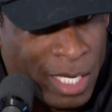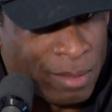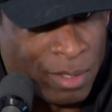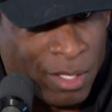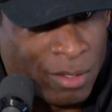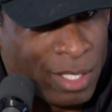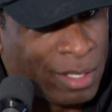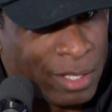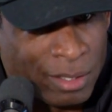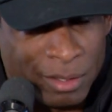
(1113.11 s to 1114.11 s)
time, dog.
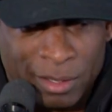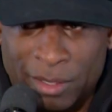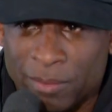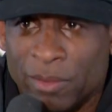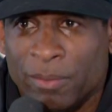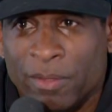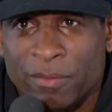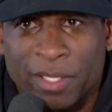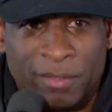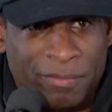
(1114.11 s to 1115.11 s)
Come on, man.
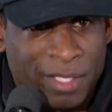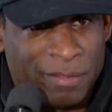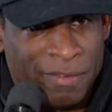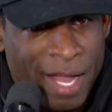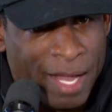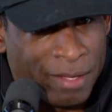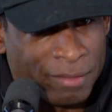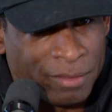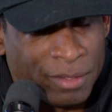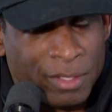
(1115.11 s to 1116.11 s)
okay. 55.
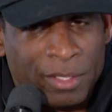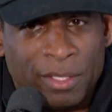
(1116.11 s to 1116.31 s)
Yeah.